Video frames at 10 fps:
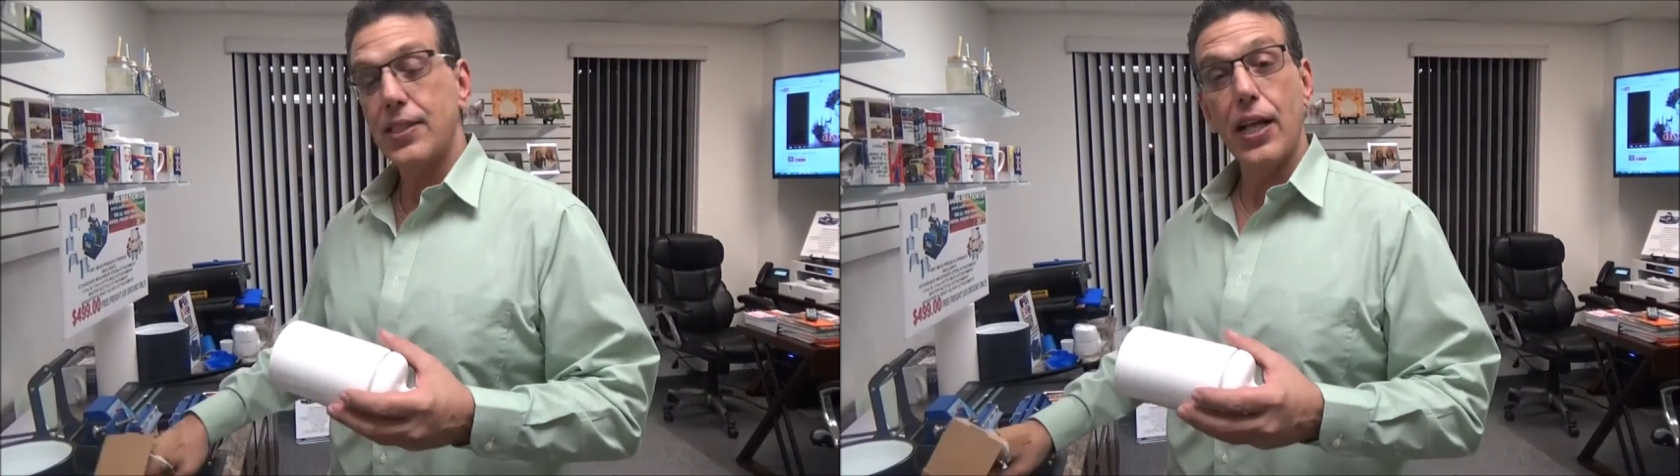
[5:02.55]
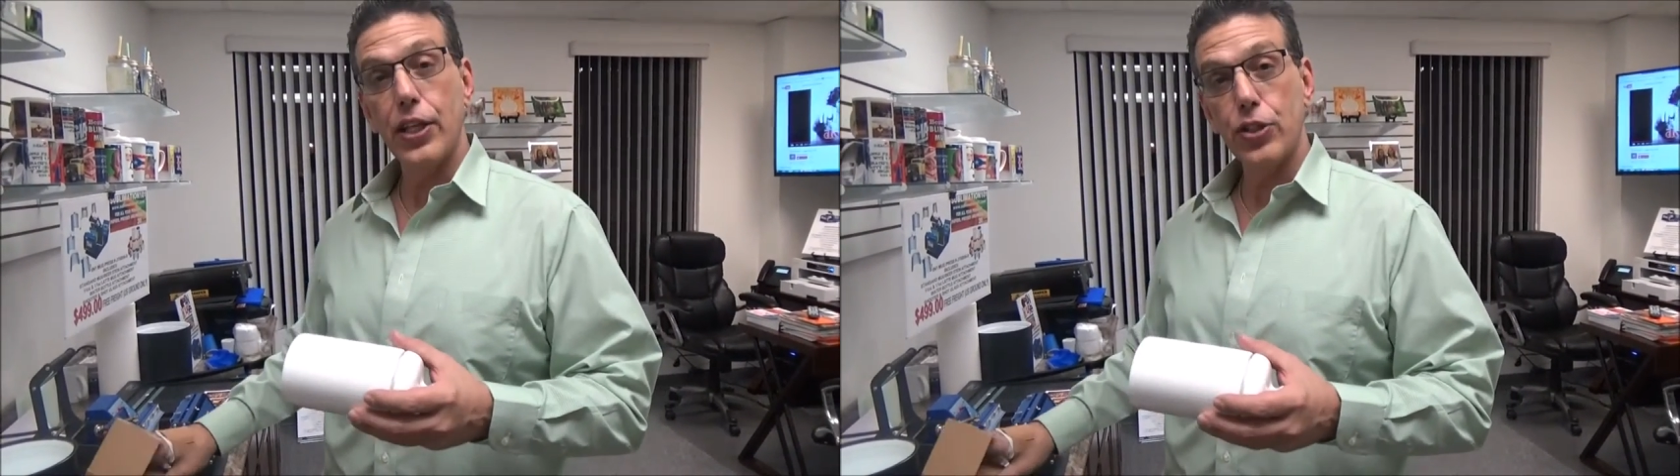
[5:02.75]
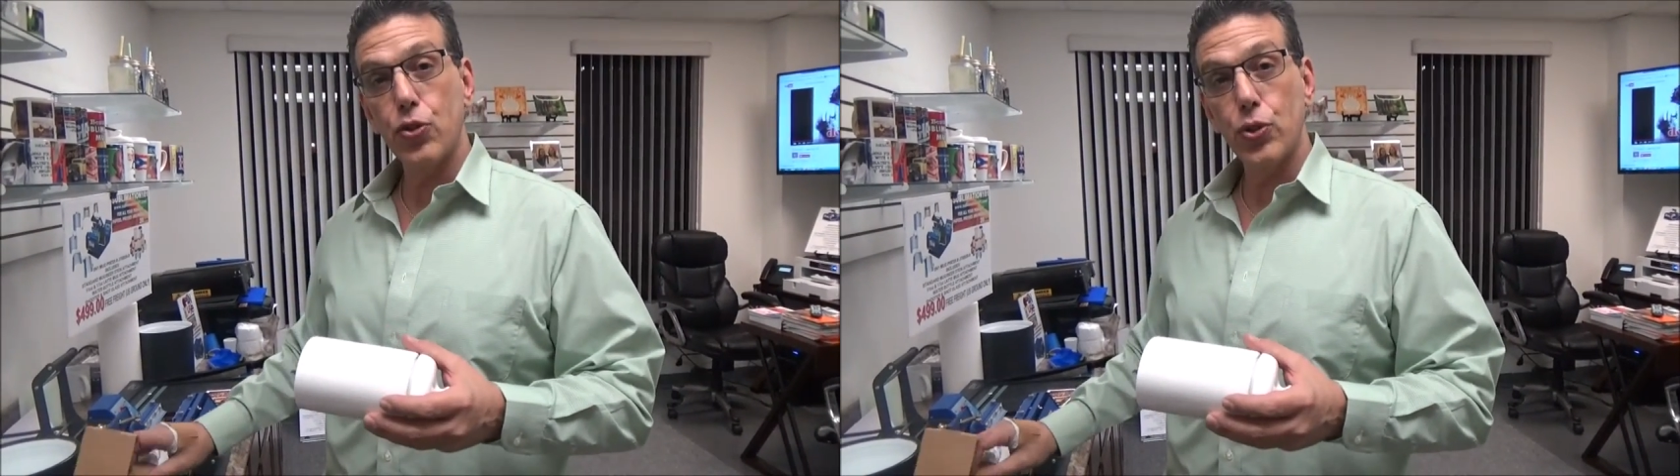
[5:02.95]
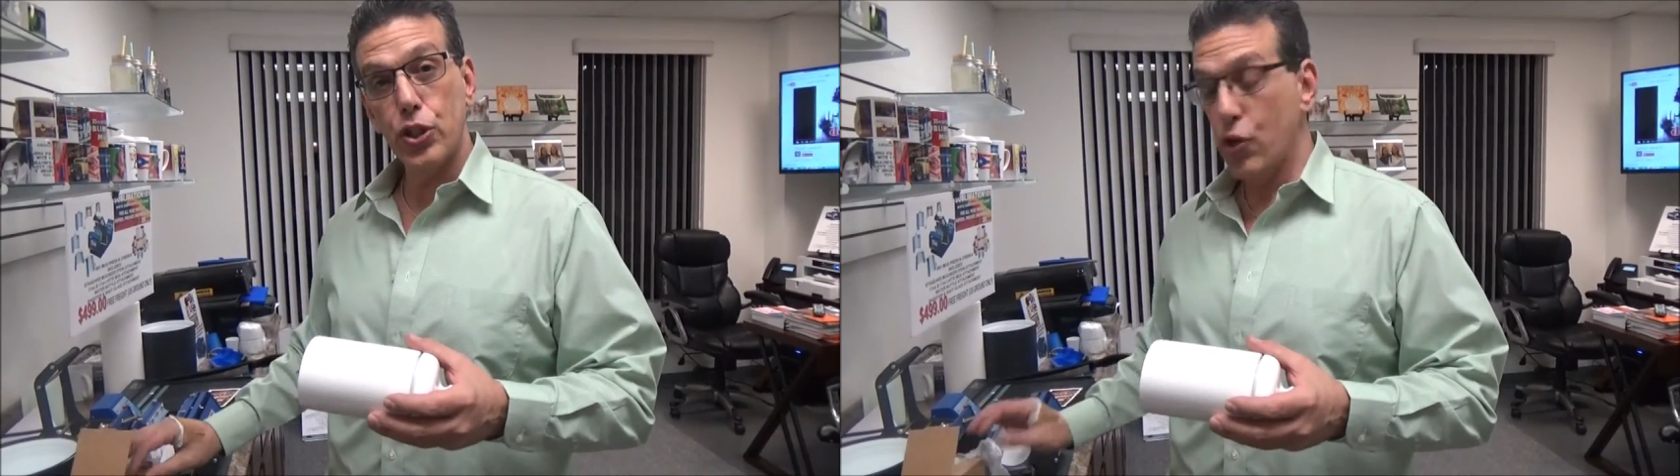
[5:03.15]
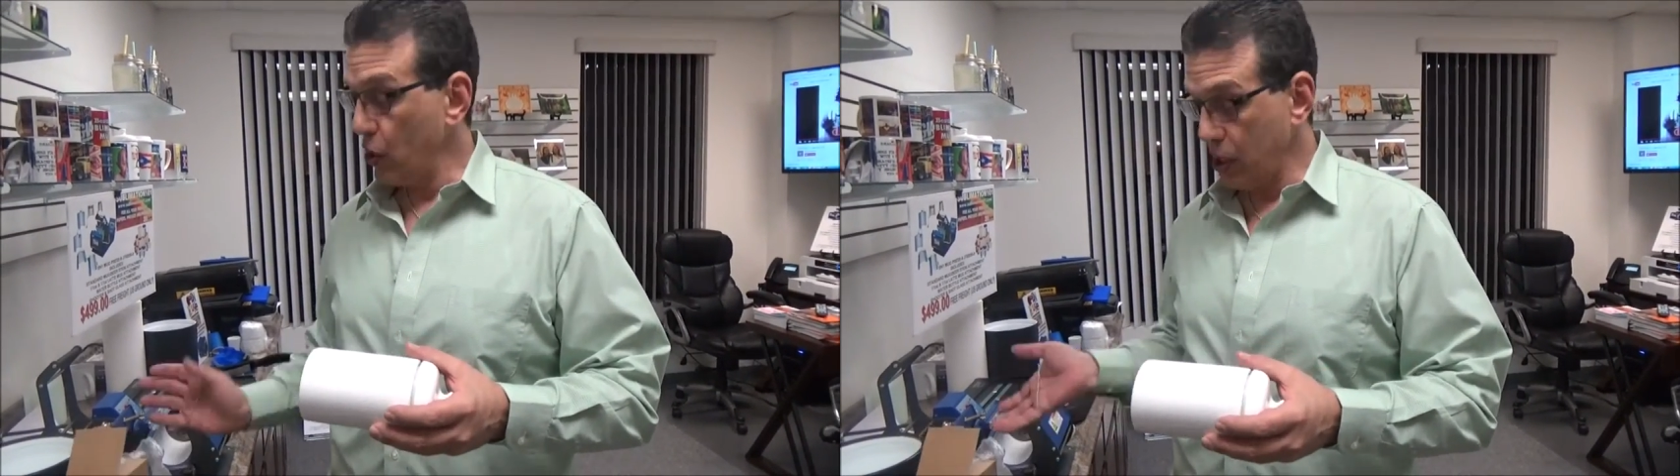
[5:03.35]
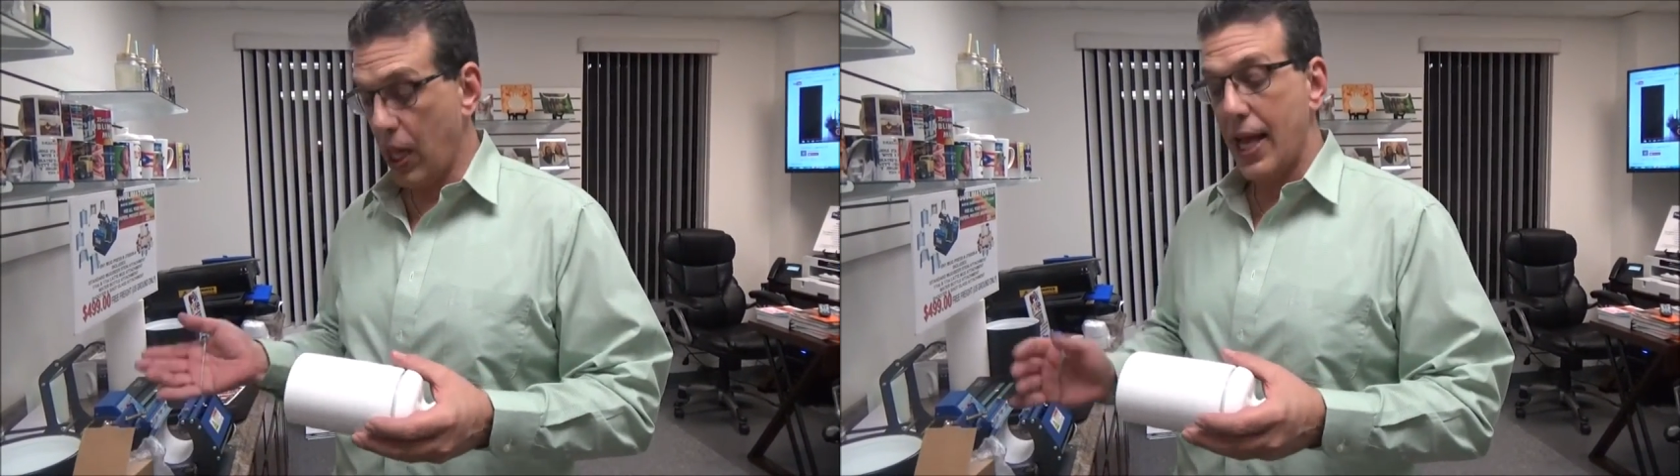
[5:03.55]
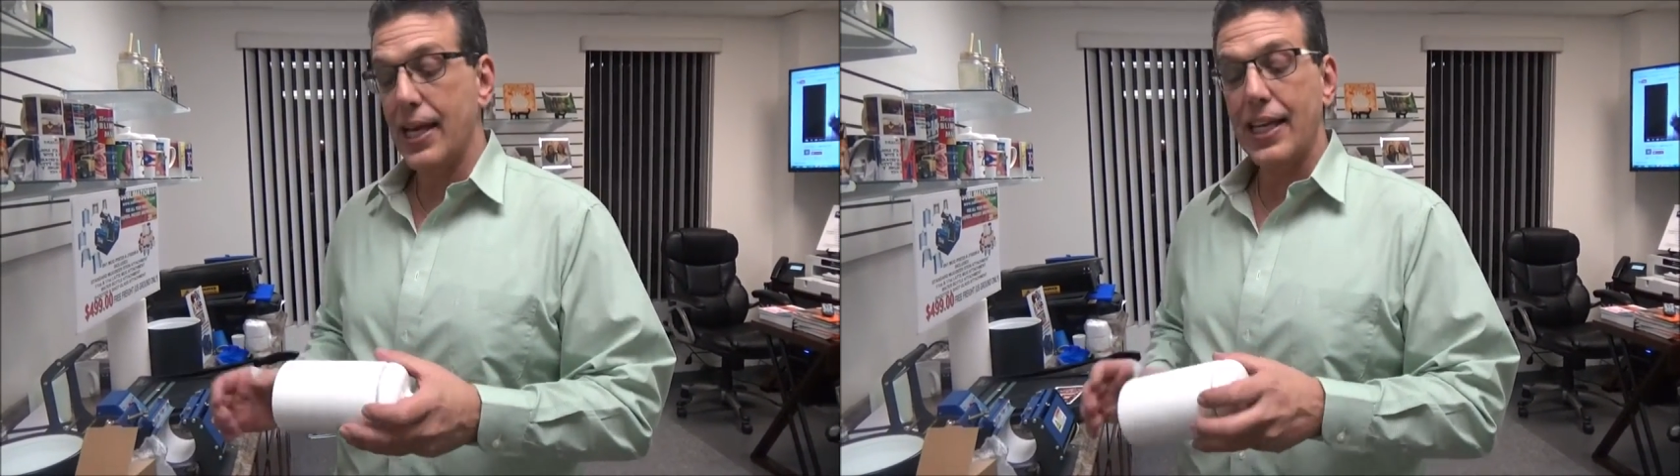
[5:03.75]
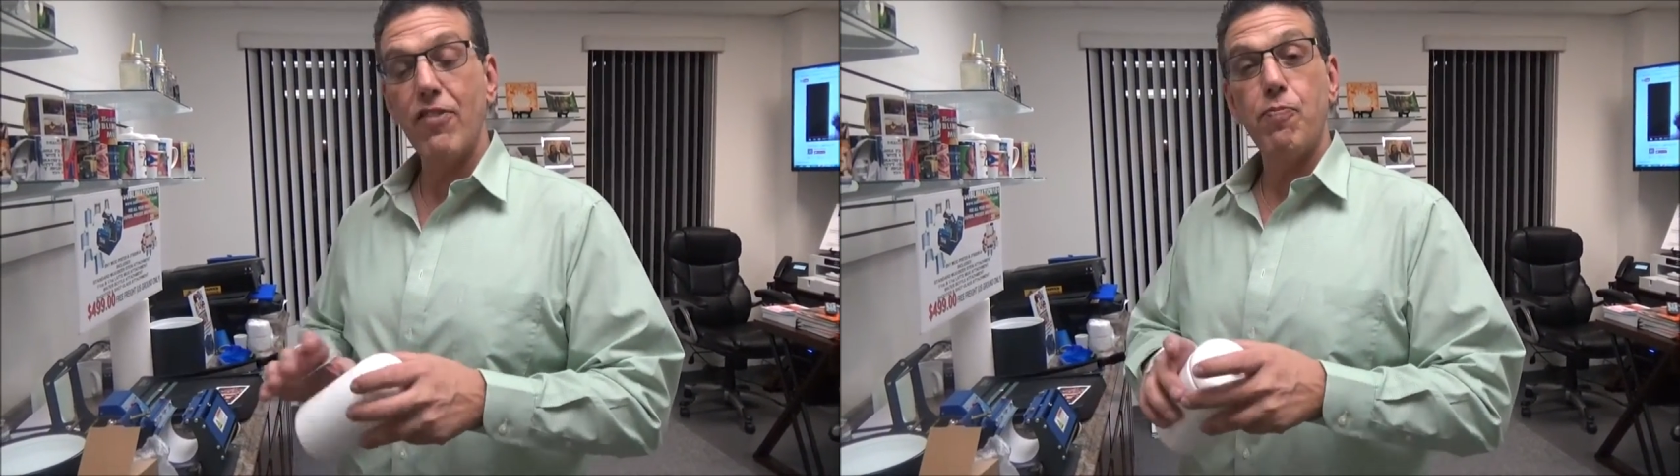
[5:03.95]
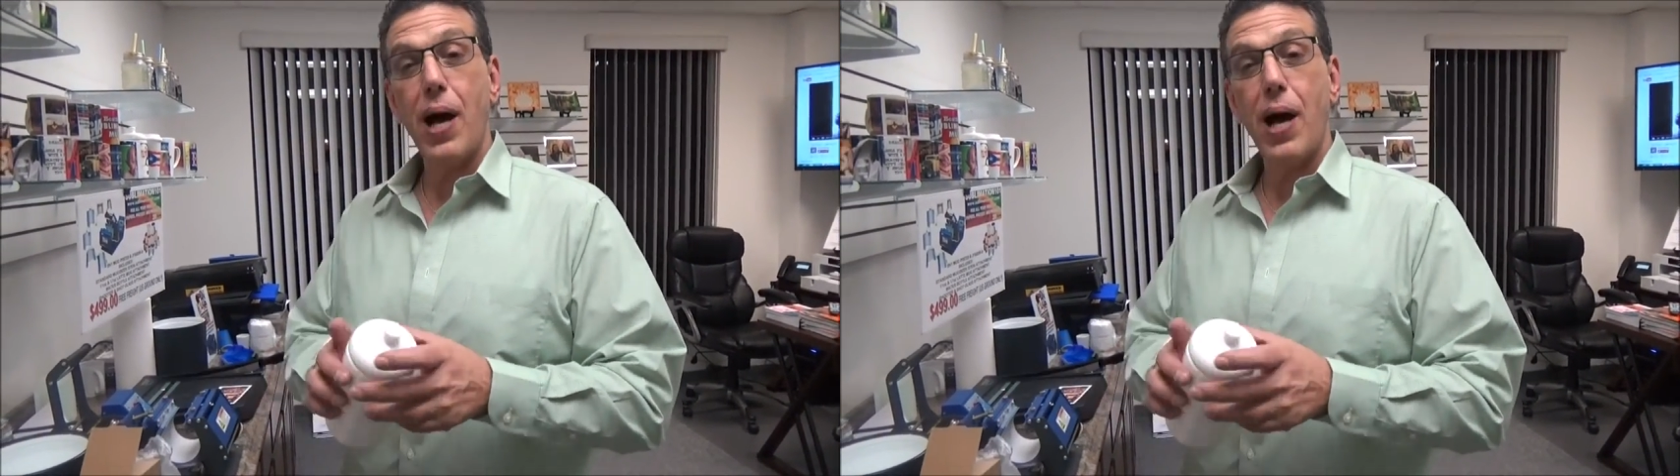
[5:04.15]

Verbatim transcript: selling tool to your client, gift